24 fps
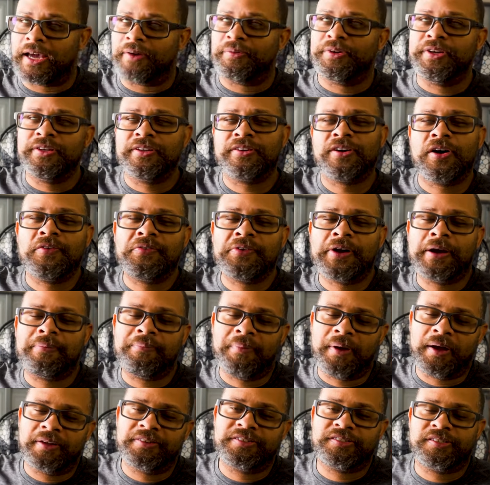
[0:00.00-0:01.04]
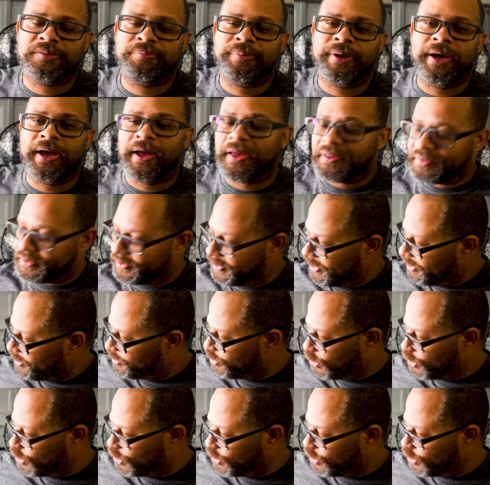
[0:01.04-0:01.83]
And when you look over at Monster Bass,